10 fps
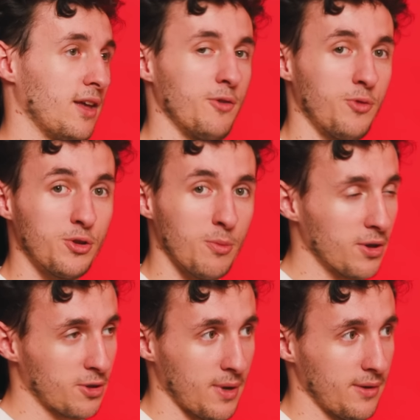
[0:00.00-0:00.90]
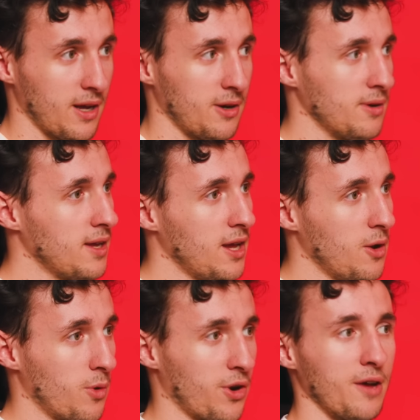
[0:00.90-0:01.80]
if we do bottom out now,
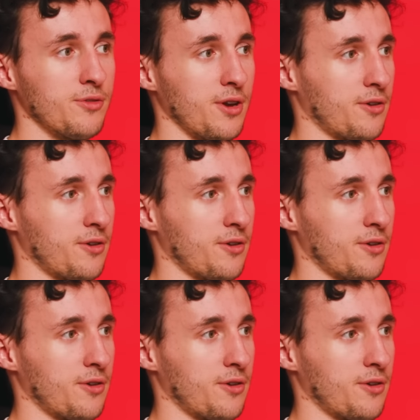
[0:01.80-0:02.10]
we're gonna have to